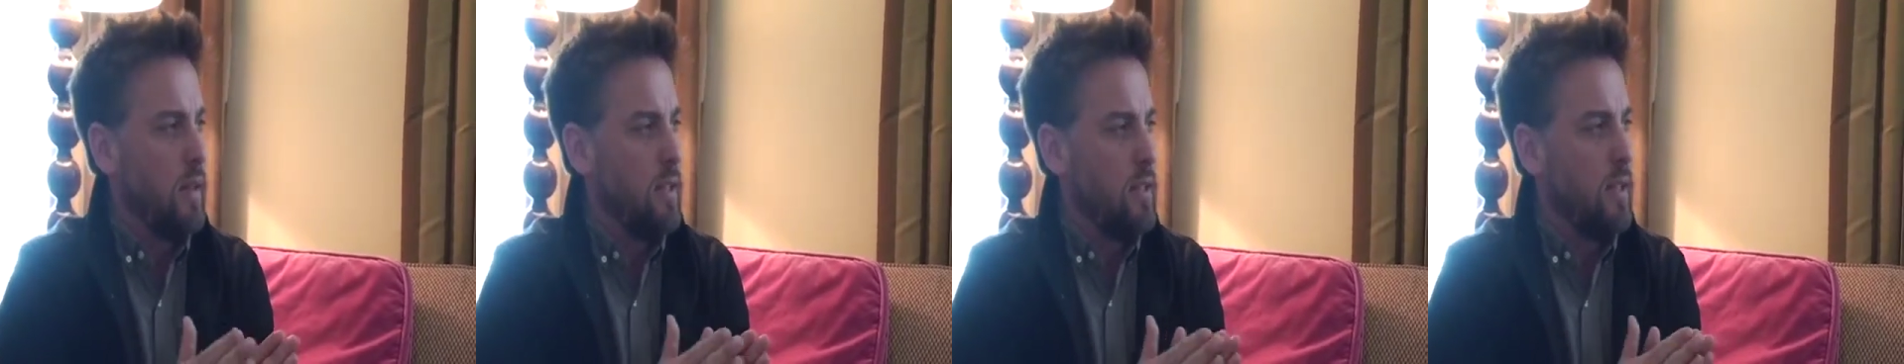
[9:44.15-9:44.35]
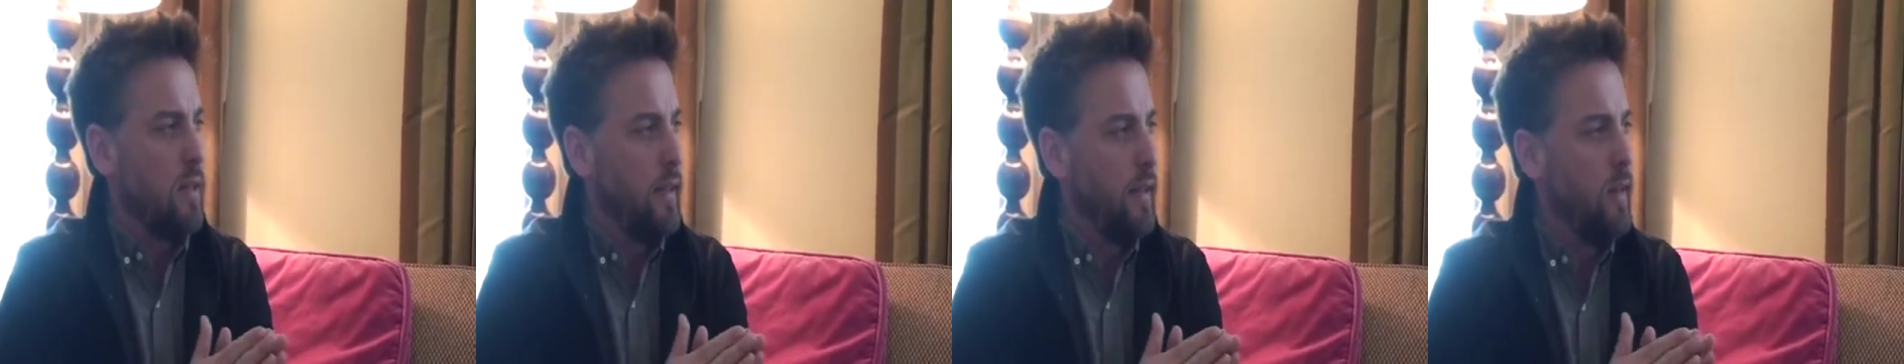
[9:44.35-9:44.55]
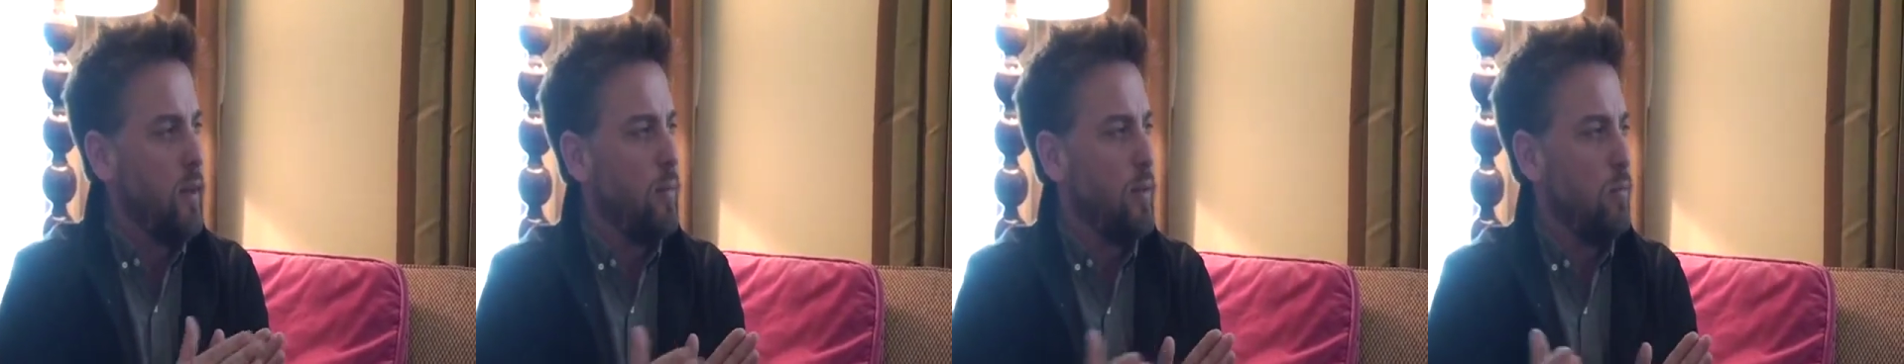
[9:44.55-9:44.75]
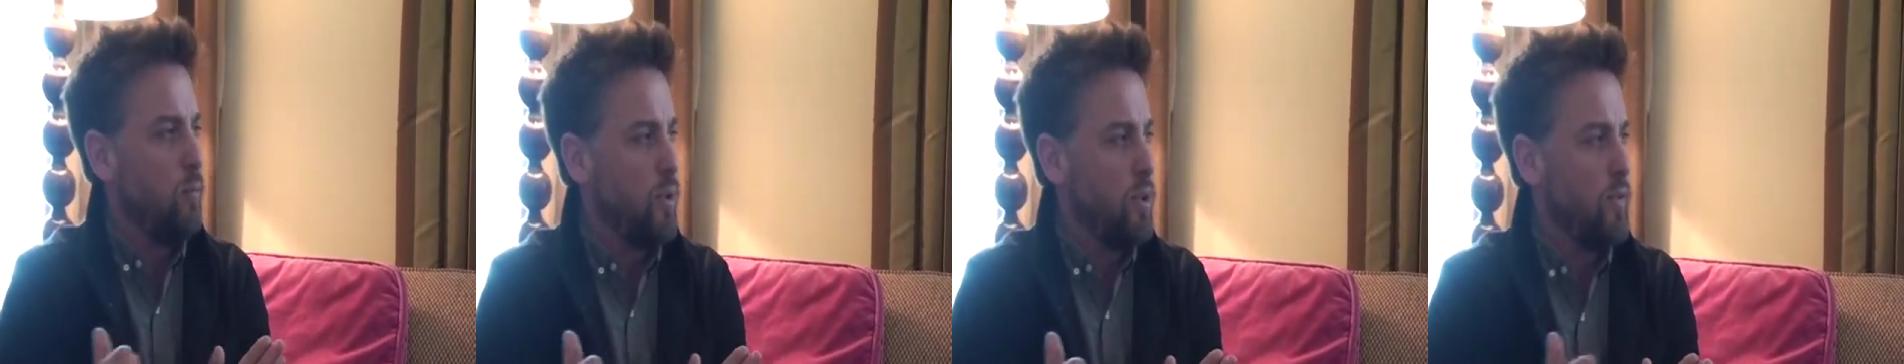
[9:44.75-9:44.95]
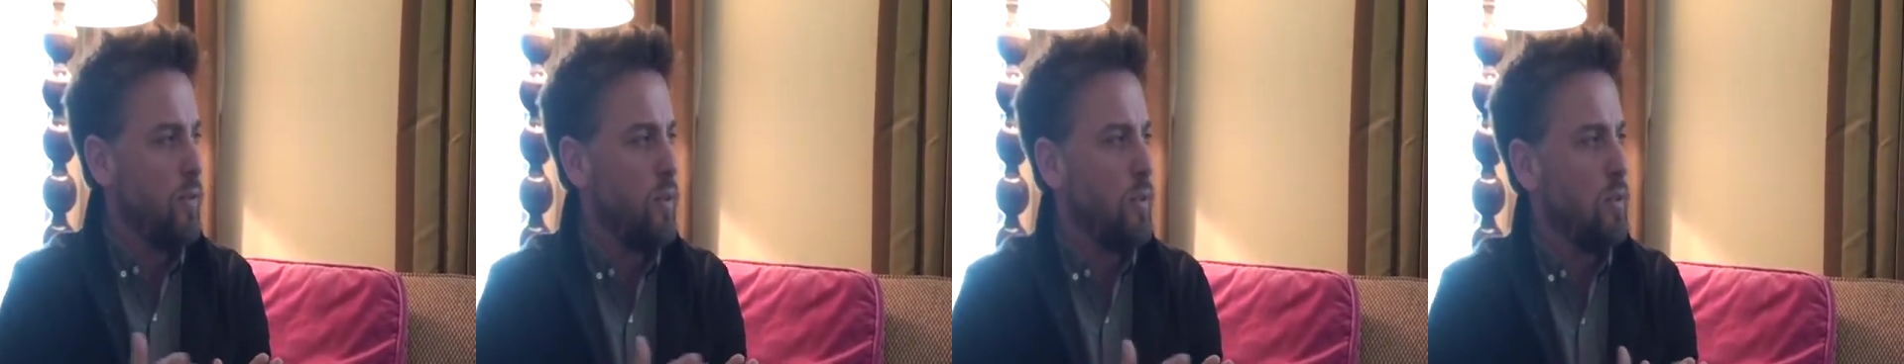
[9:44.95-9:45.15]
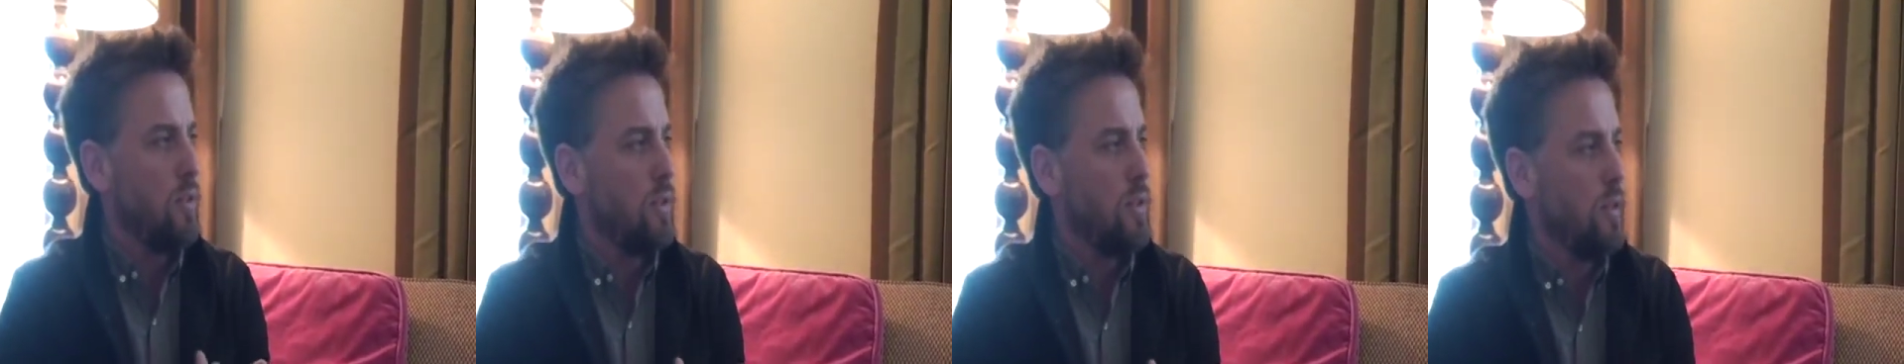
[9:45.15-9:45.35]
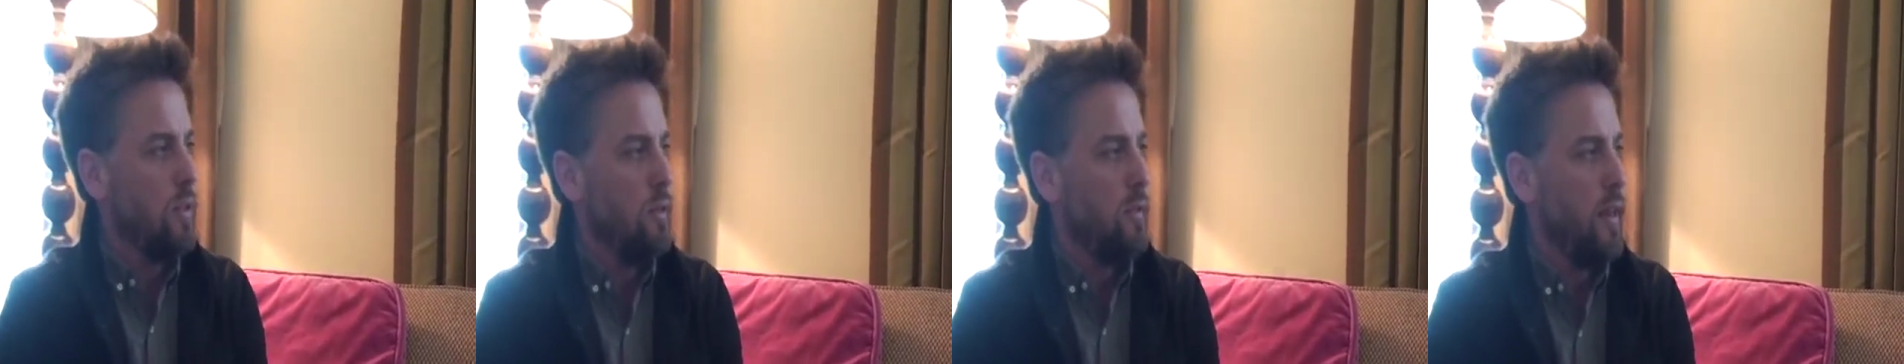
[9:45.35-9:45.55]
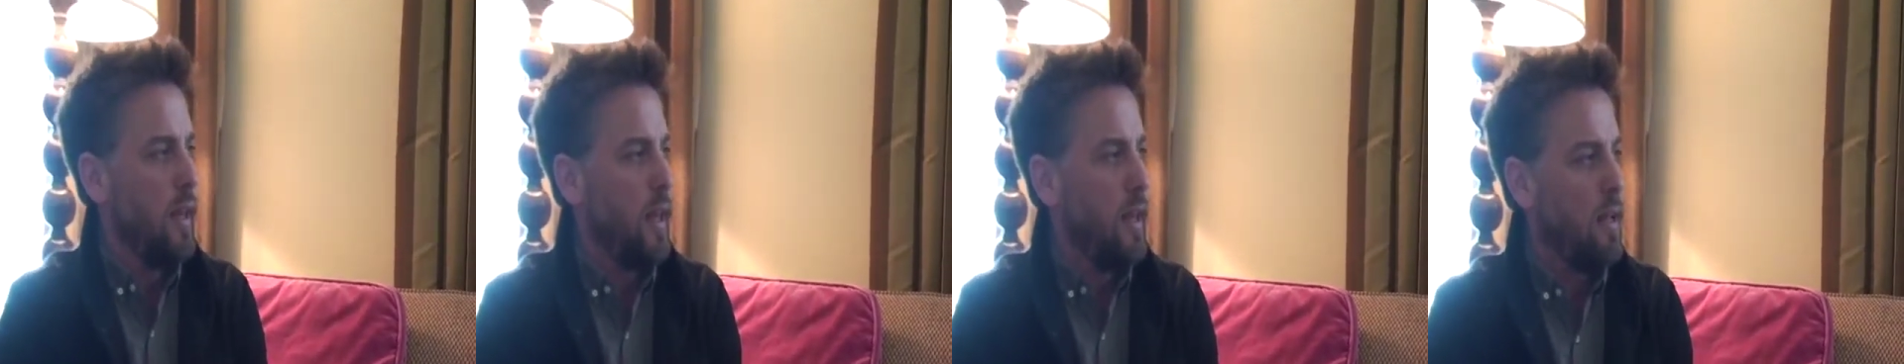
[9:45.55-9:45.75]
It's a little bit more difficult to
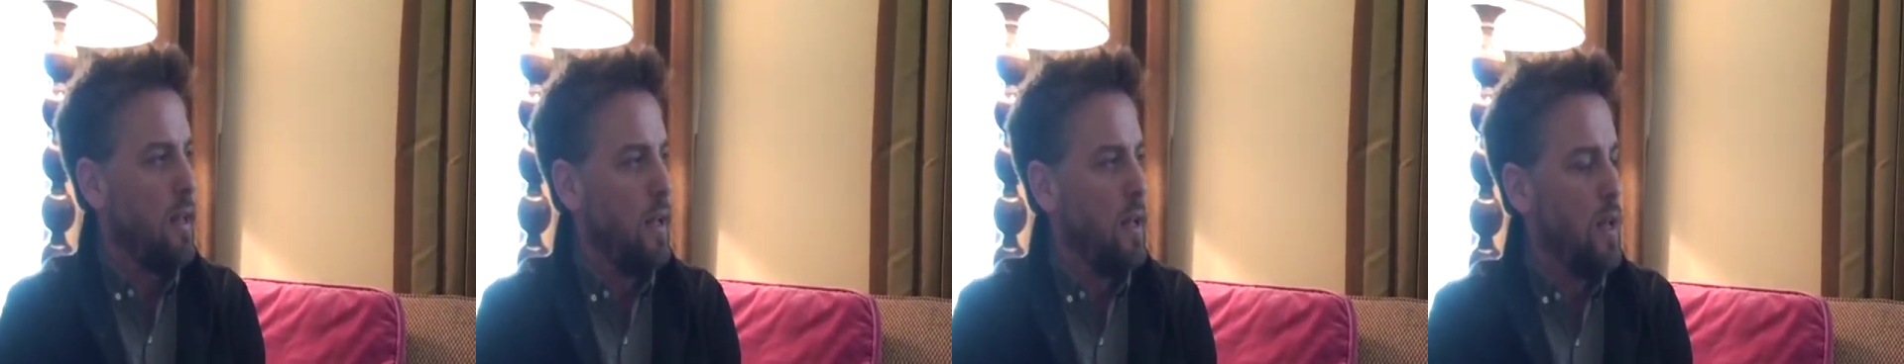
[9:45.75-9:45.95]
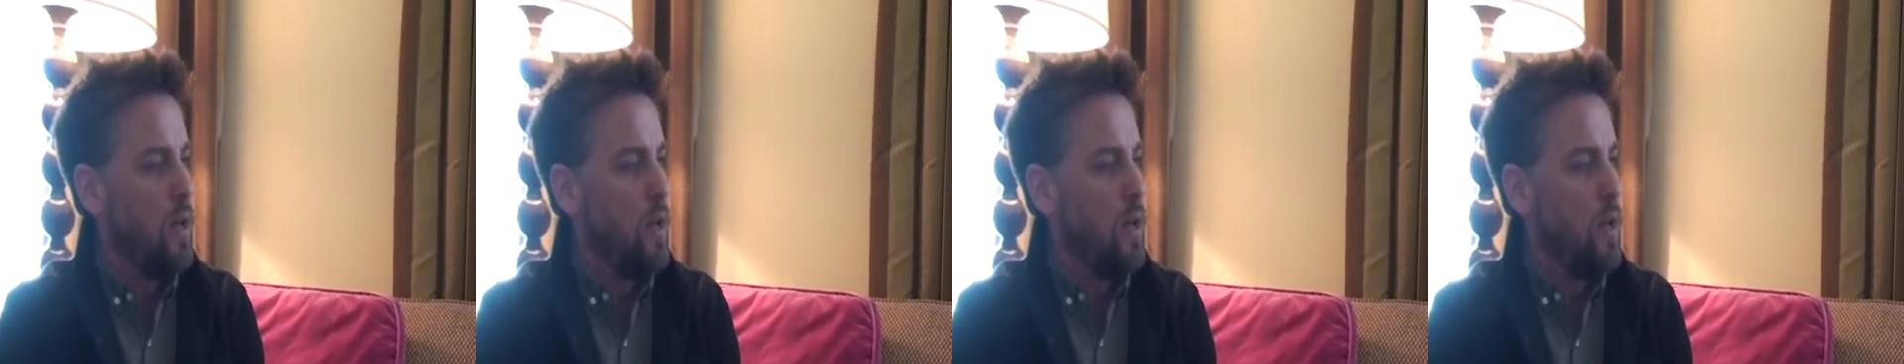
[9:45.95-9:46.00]
do that,